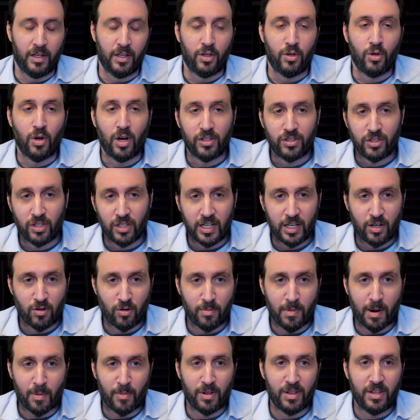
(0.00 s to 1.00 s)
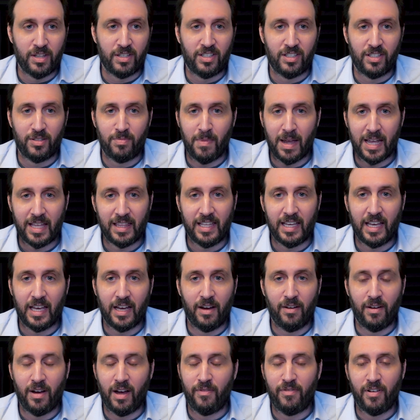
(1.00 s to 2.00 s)
You also need to remember this is mainly
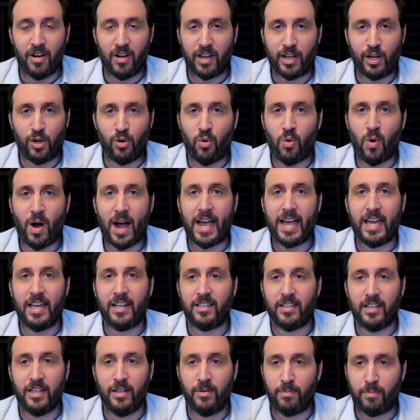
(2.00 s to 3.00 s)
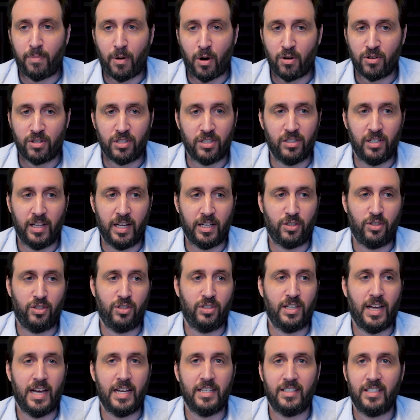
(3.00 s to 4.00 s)
a very quiet and personal
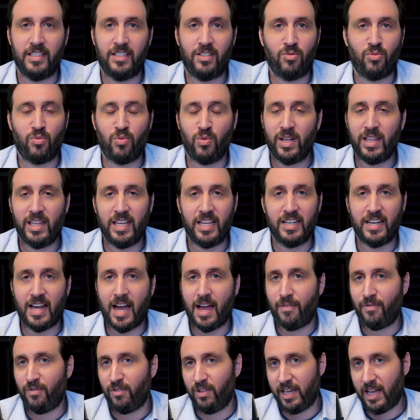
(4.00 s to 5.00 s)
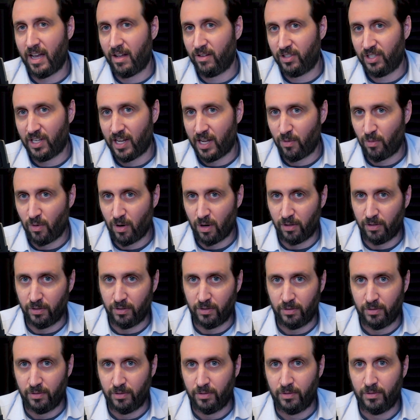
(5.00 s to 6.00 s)
exercise. It's really not for the outside world.
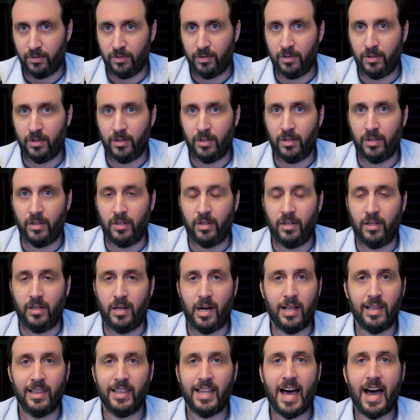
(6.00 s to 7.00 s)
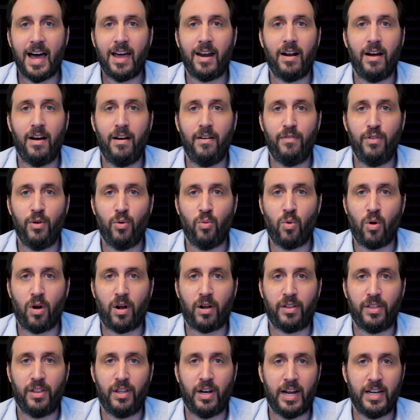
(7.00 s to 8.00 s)
A lot of the
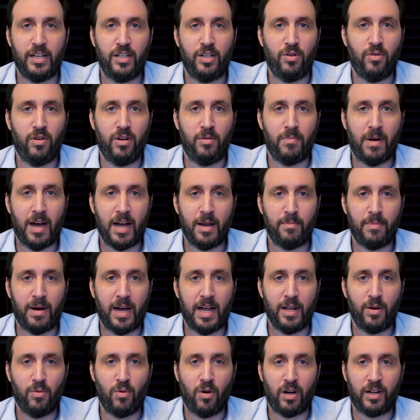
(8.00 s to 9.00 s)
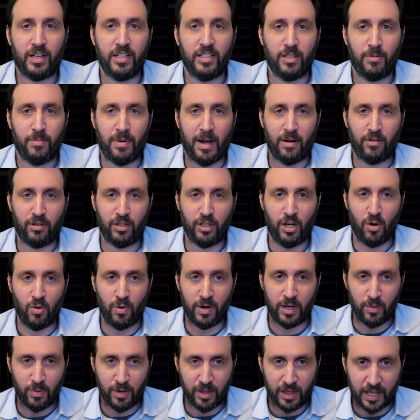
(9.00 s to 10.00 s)
work that I do in mind-body work is about
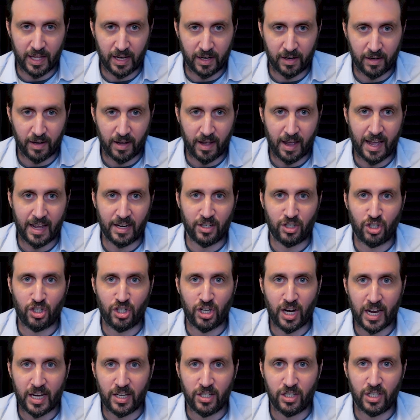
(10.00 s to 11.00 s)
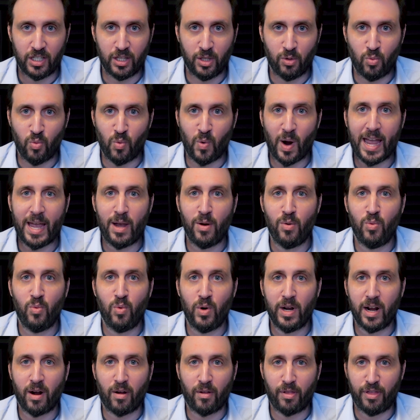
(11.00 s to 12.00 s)
going within and changing the way
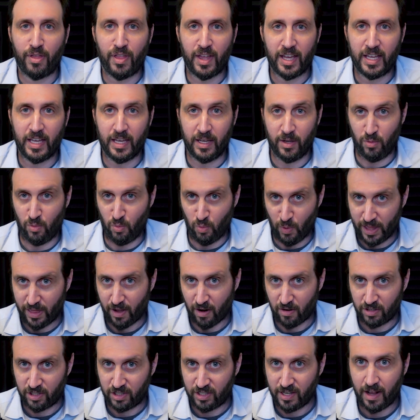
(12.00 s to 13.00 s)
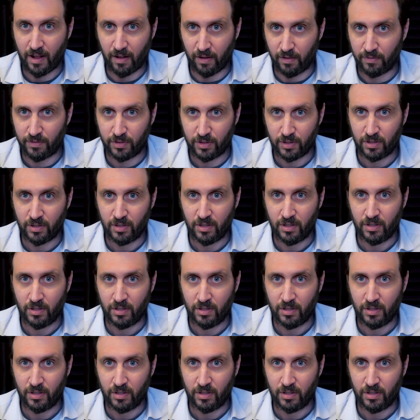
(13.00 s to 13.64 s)
we are thinking with ourselves